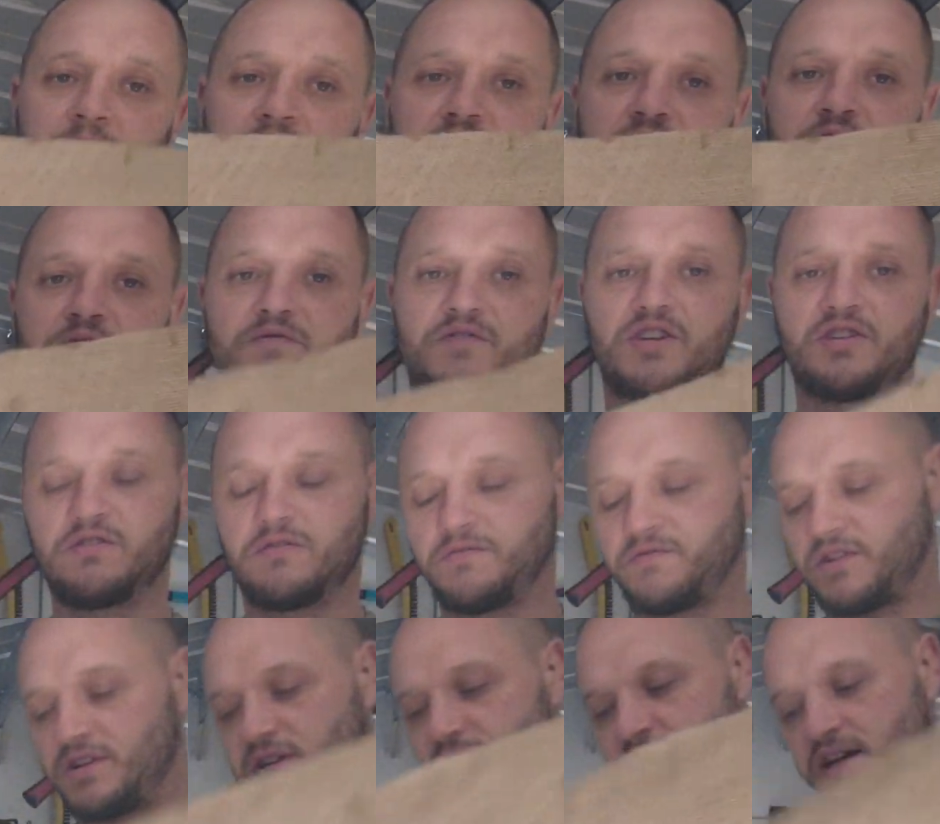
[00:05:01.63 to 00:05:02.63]
It's good. They're good
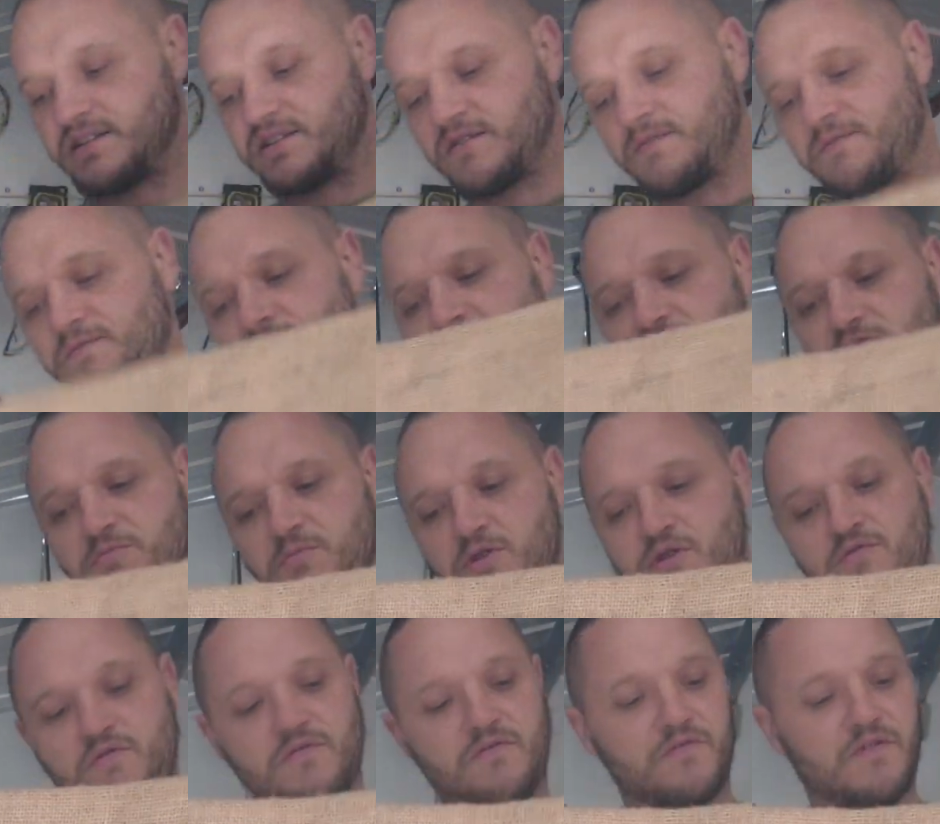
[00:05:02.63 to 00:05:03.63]
for collecting things,
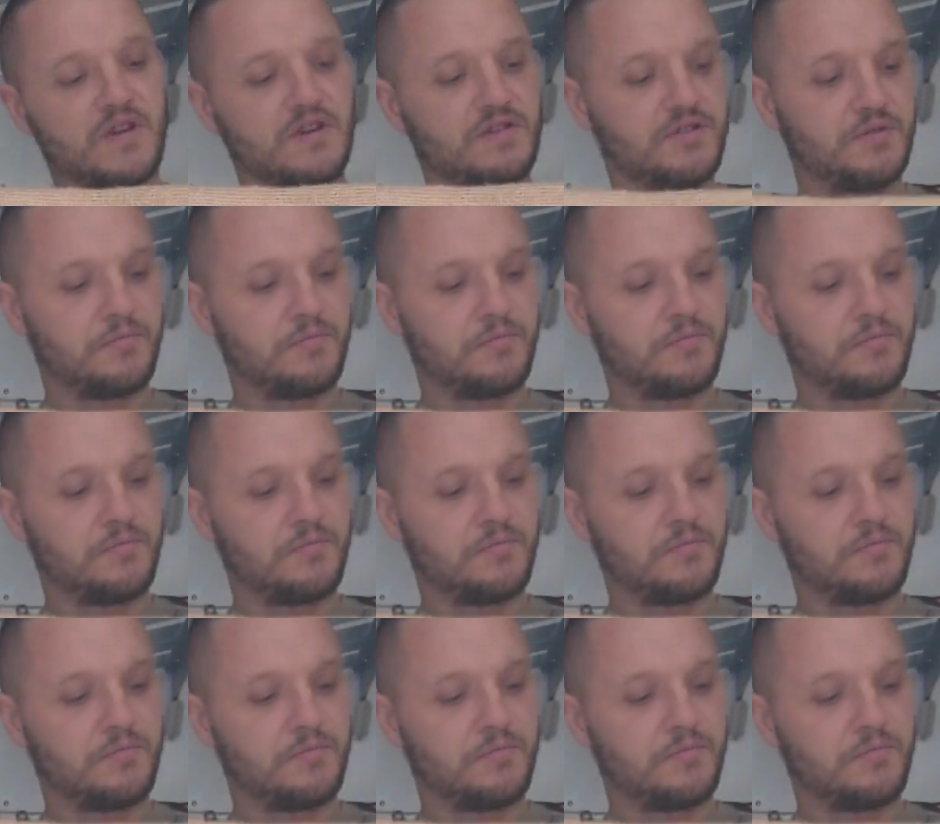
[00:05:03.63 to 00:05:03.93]
moving things